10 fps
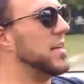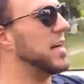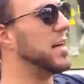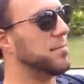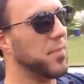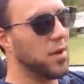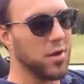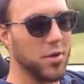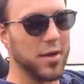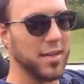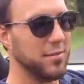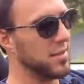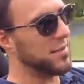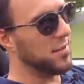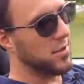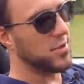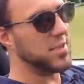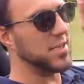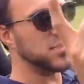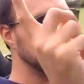I'll go ahead and leave a little
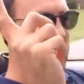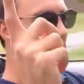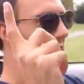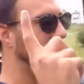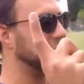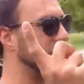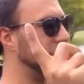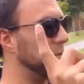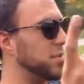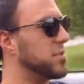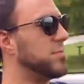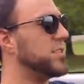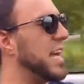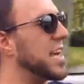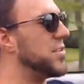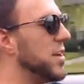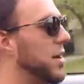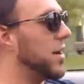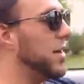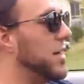notation so you guys can see what those numbers actually
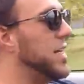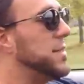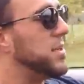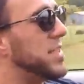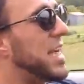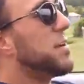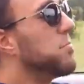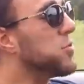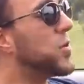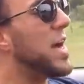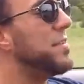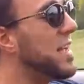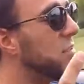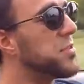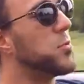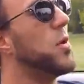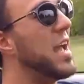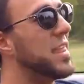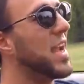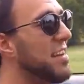are. But yeah, driving it the
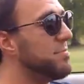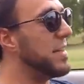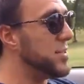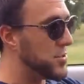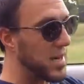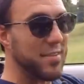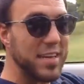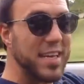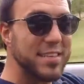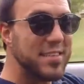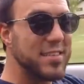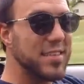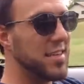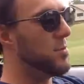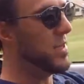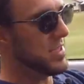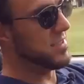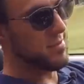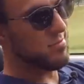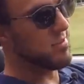way that I've been driving it, which
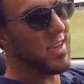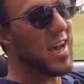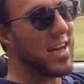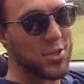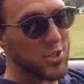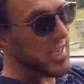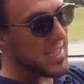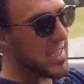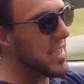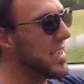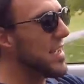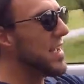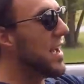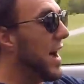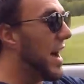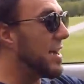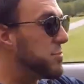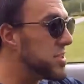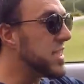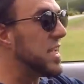is not gently,
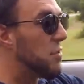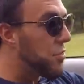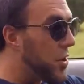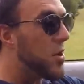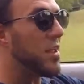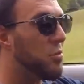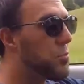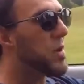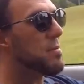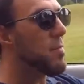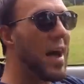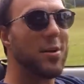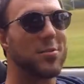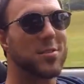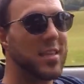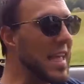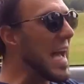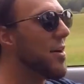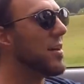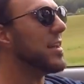I'm seeing 33 miles to the
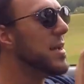gallon.